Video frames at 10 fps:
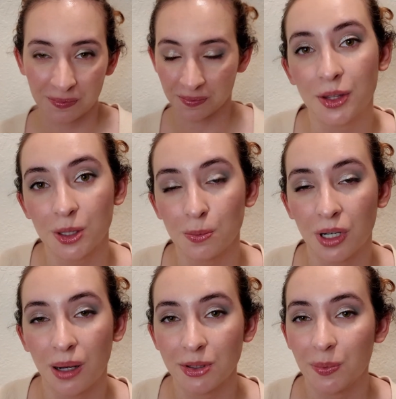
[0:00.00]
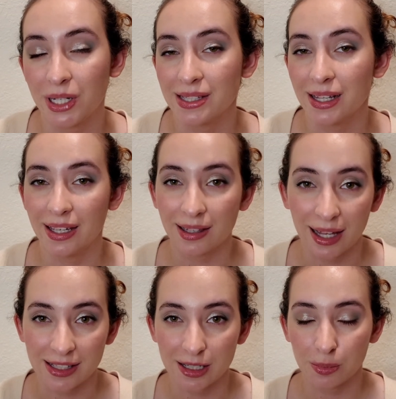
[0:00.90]
The third prompt was a
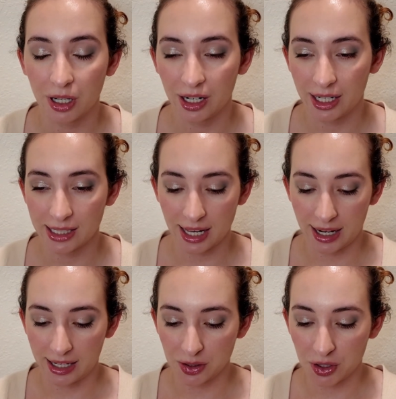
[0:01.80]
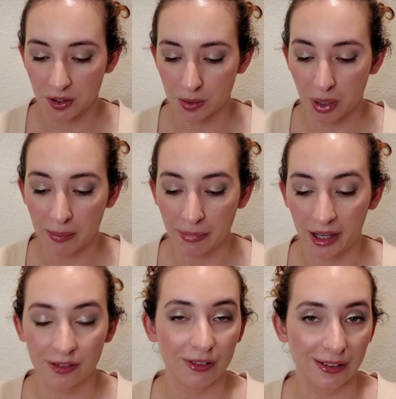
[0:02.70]
classic product, and I chose my
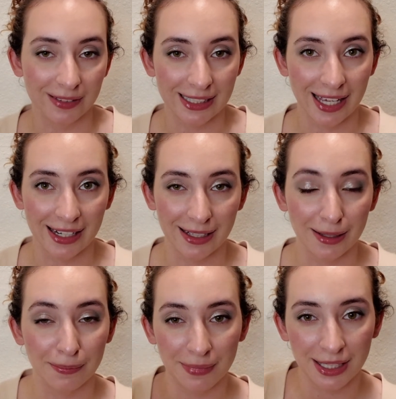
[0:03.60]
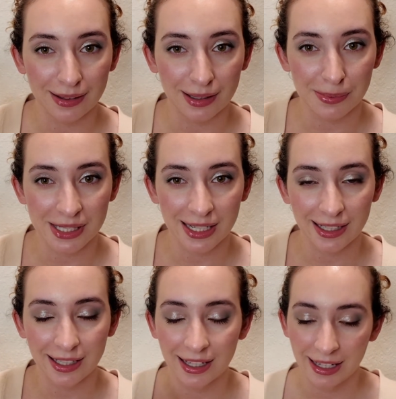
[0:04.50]
MAC Velvet Teddy mini
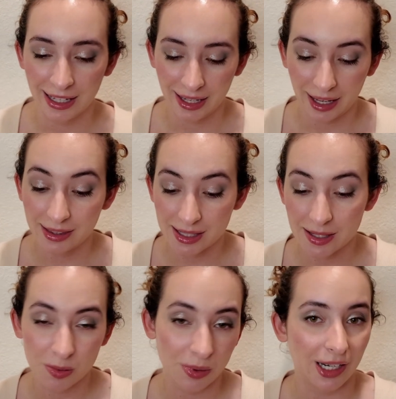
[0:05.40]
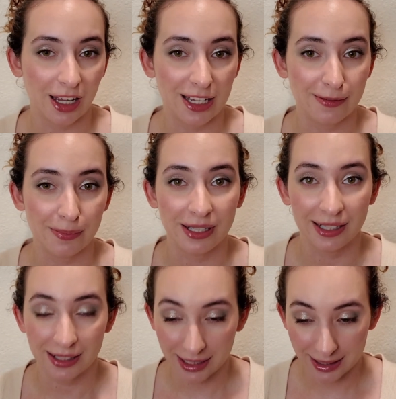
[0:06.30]
lipstick, and this is one I've
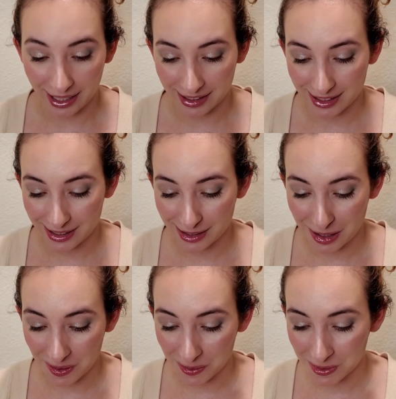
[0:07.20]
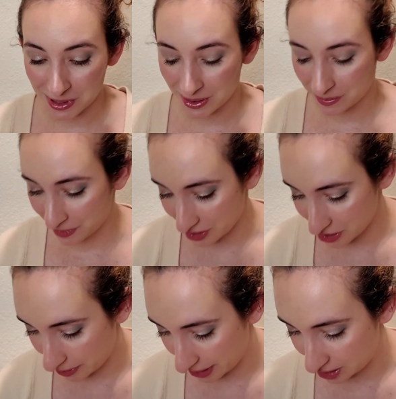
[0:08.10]
been neglecting to use.
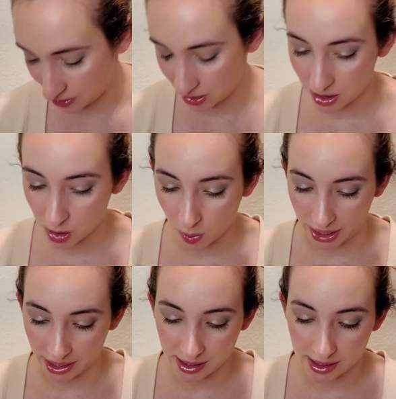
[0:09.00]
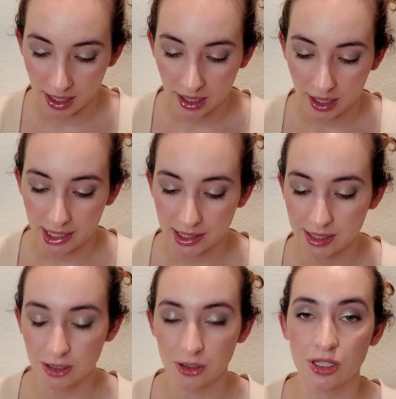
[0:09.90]
So I used it twice, and
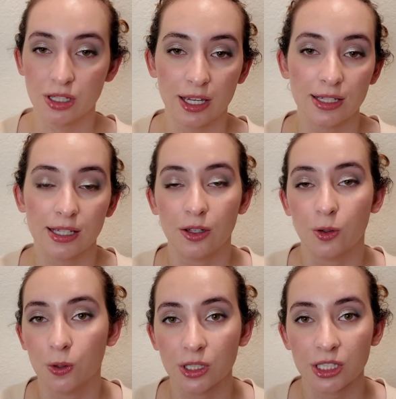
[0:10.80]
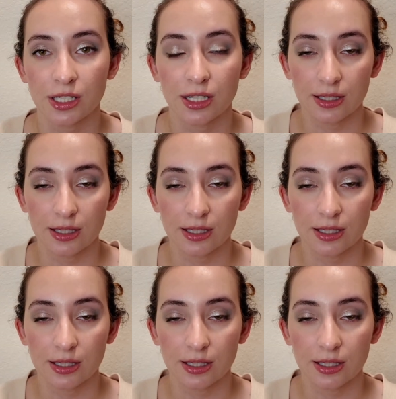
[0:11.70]
this is just a gorgeous,